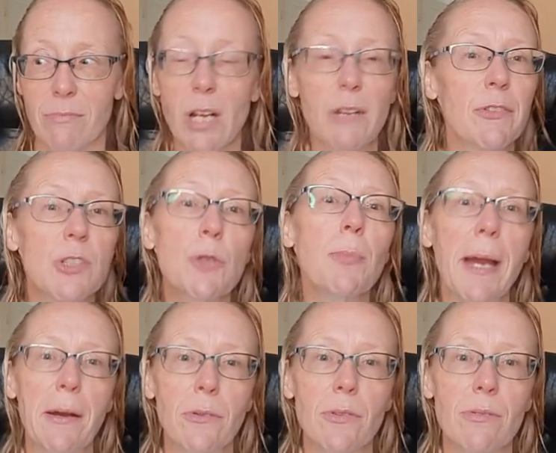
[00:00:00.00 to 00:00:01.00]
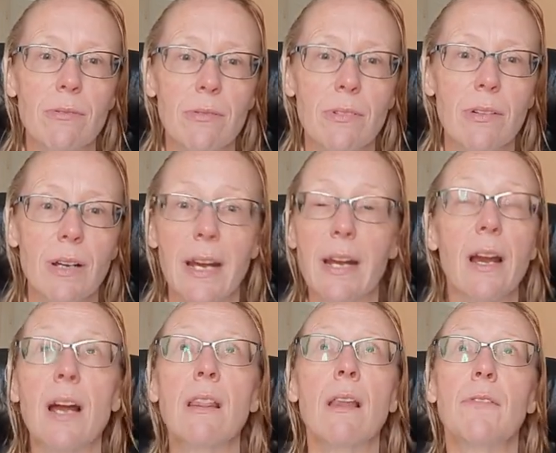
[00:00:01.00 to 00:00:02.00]
Got it for £2.
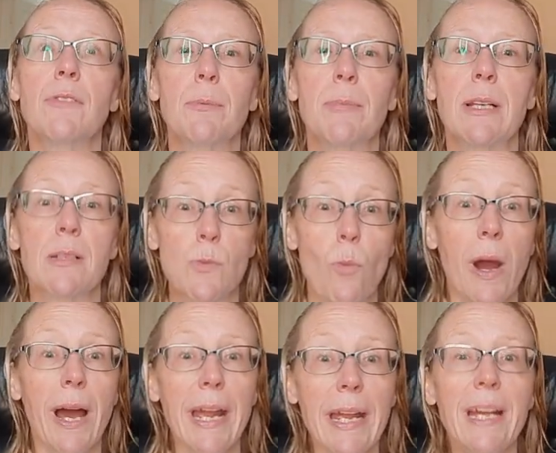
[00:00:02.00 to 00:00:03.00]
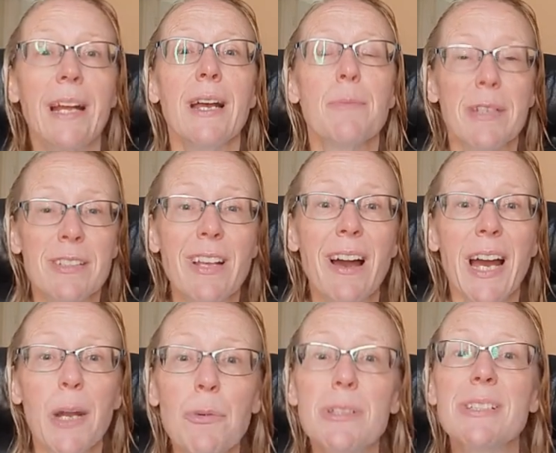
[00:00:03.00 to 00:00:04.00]
I loved it because why? Because
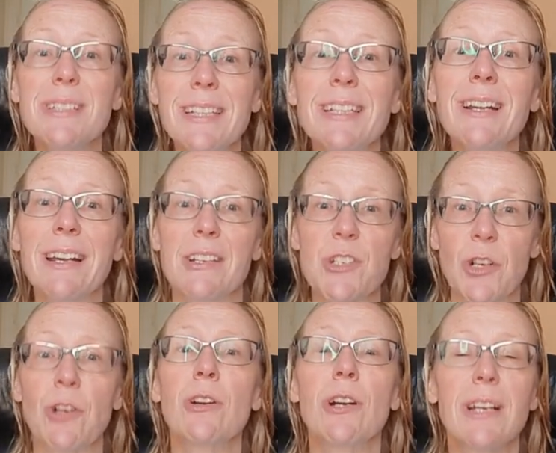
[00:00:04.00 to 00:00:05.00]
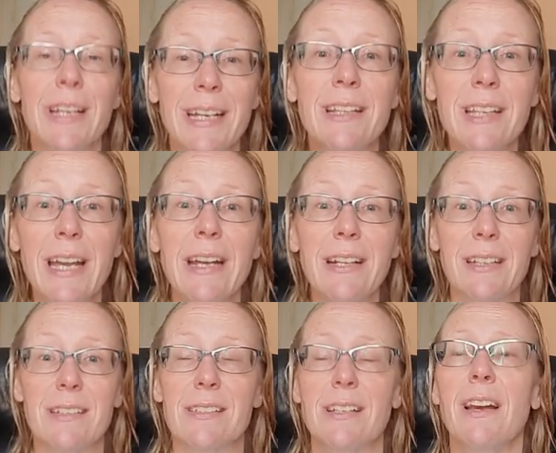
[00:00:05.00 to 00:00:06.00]
I was a teenager in the
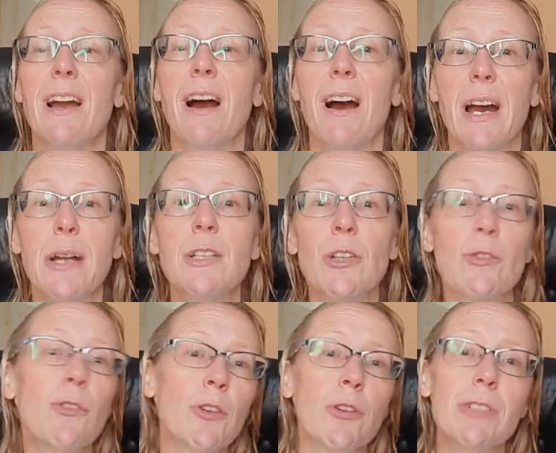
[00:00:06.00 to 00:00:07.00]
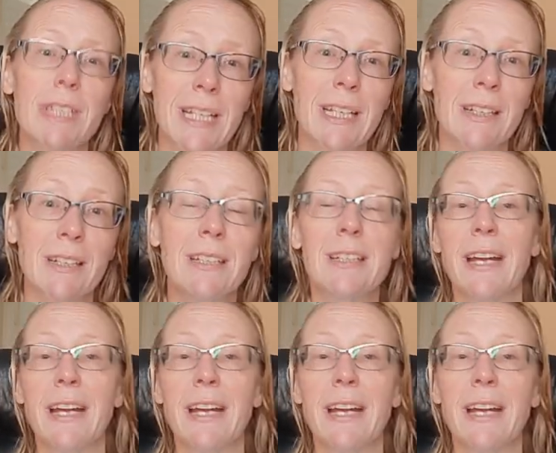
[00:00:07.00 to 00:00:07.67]
80s. I turned 13 in